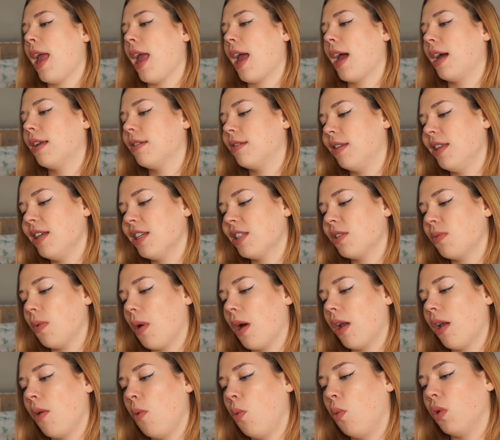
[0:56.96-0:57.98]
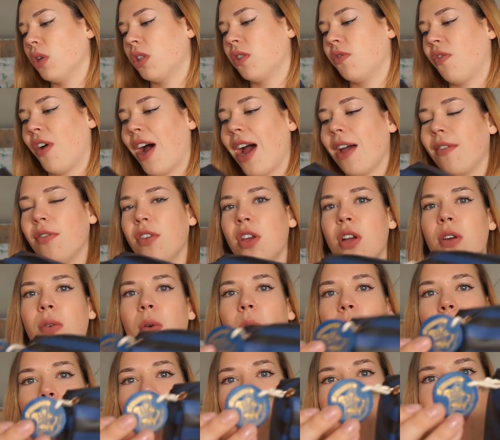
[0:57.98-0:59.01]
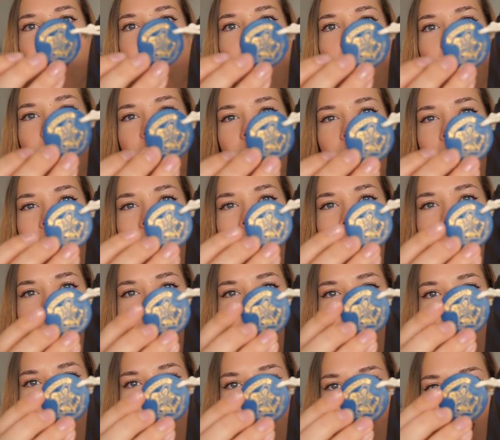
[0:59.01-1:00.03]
and this one was €5. It also has a